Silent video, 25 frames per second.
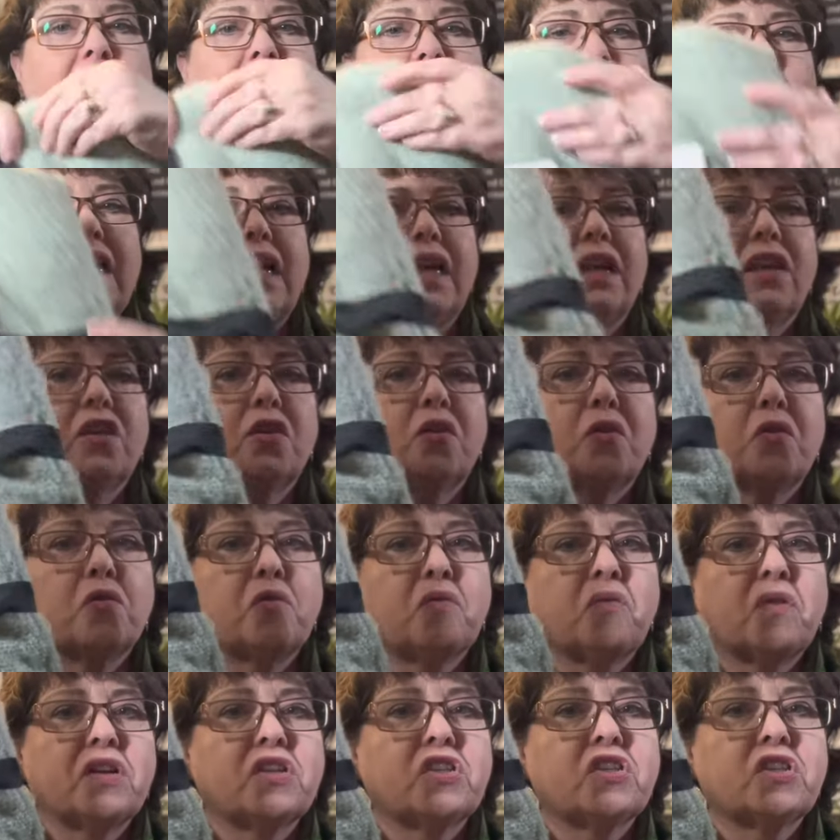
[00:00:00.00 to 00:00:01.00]
It got a little
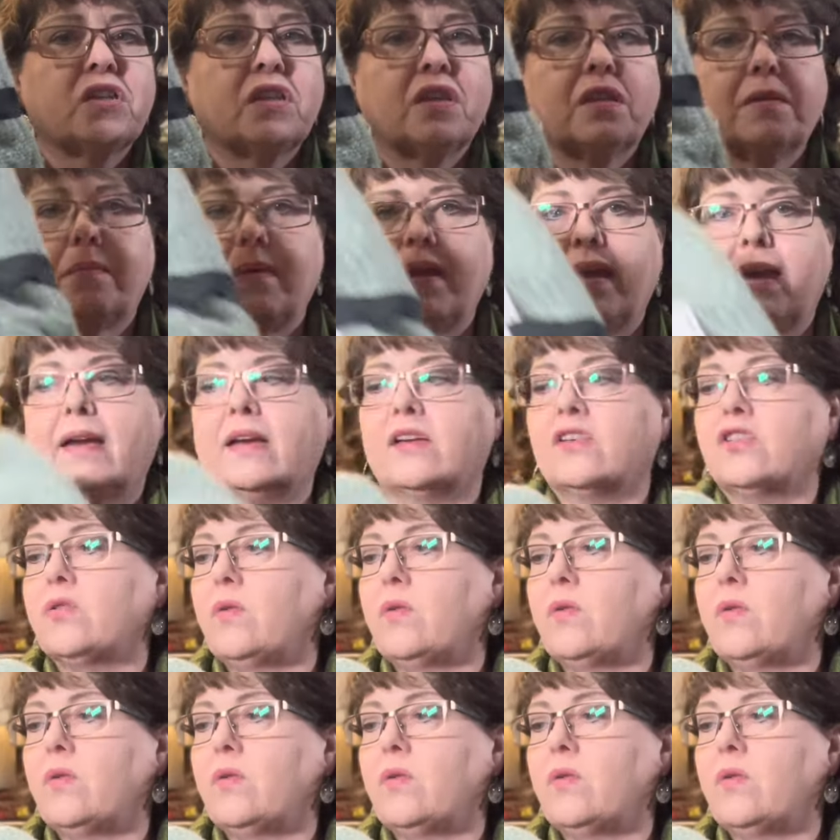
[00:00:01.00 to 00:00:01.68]
crushed in the bag.